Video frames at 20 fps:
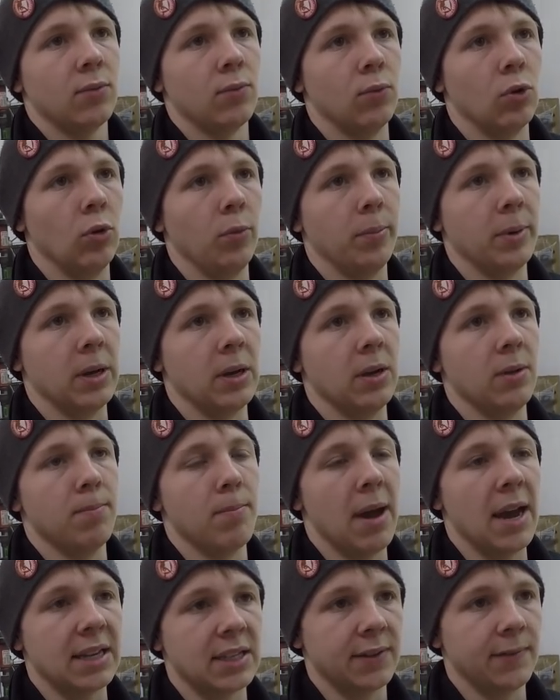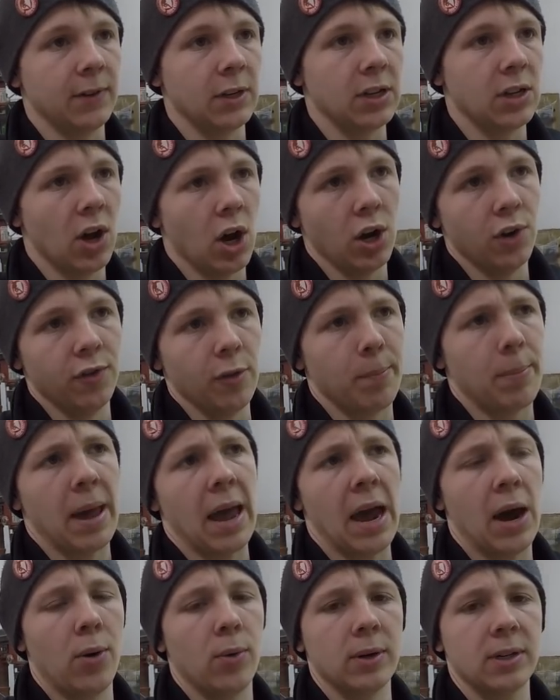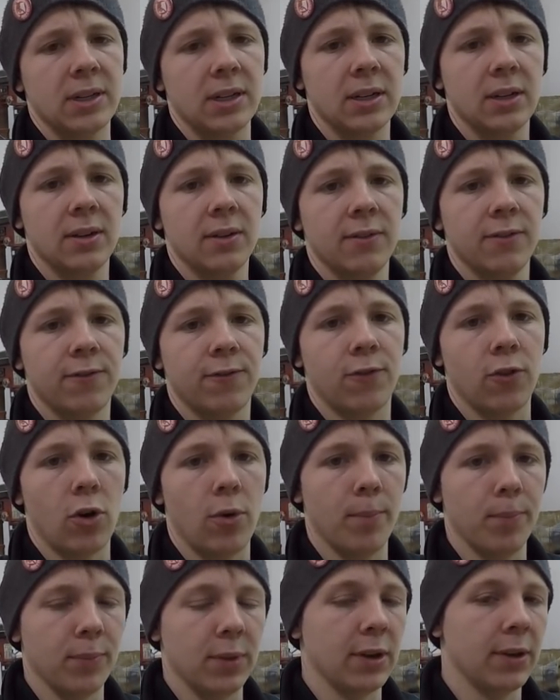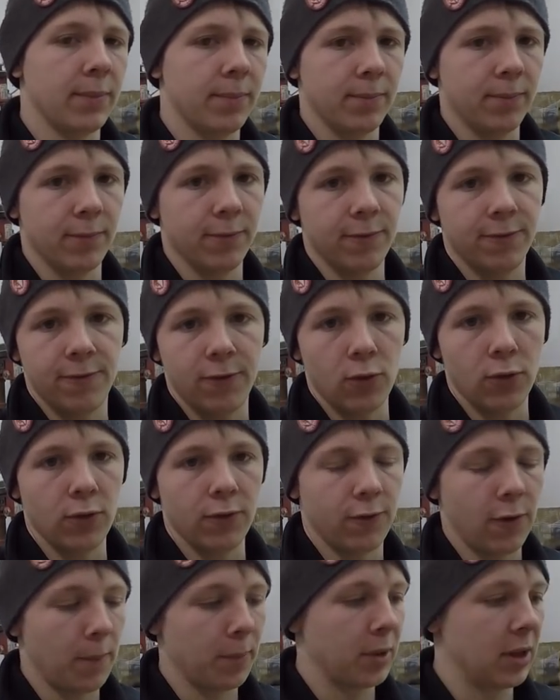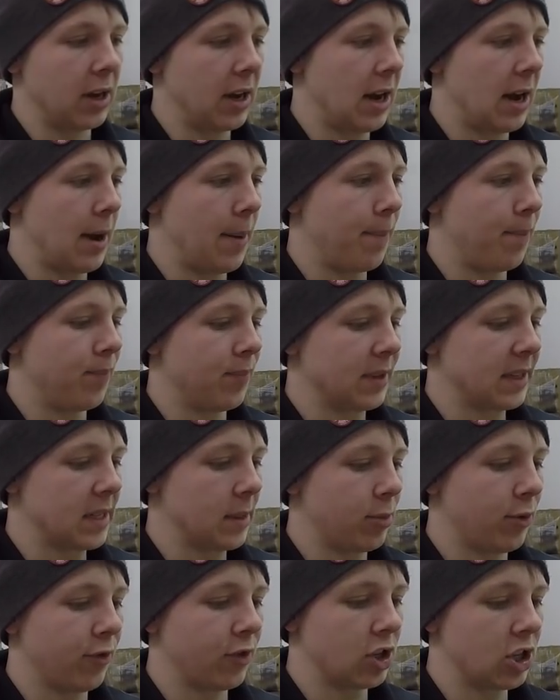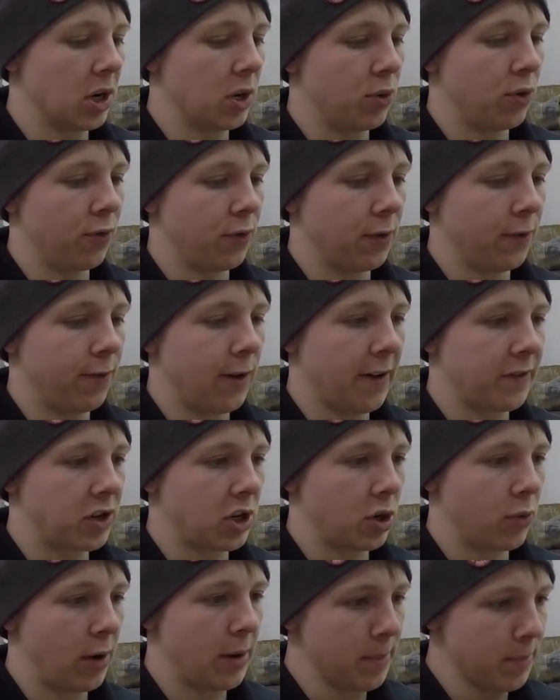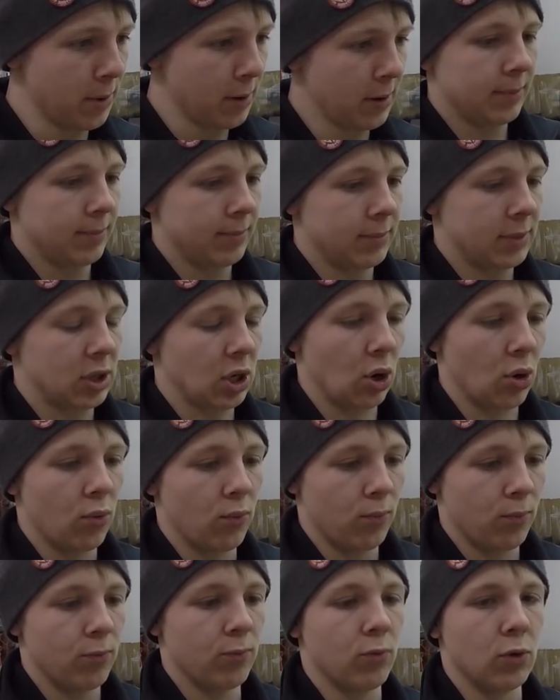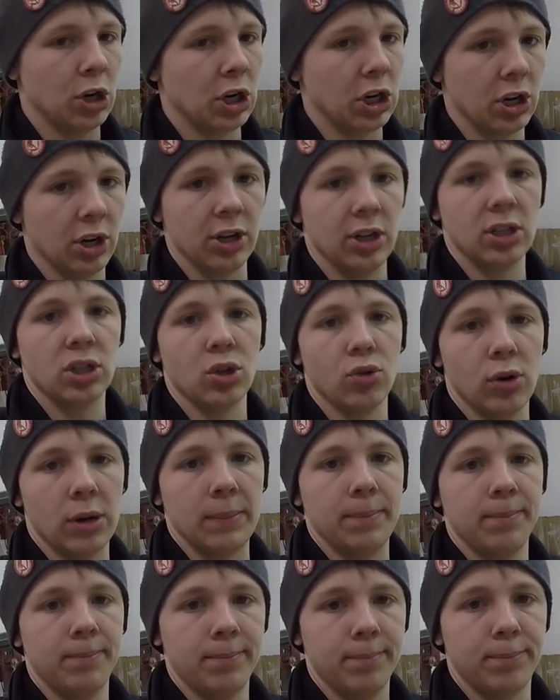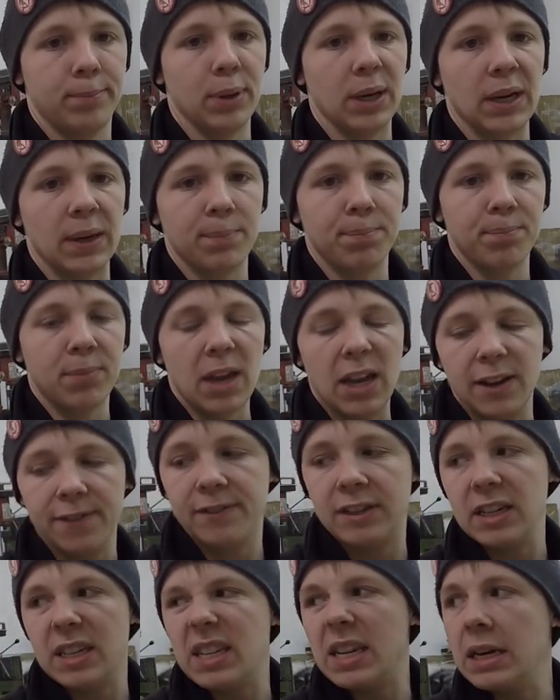will be massively overpowered from the subwoofer channel of the 5 channel amp. So we're gonna do a big hefty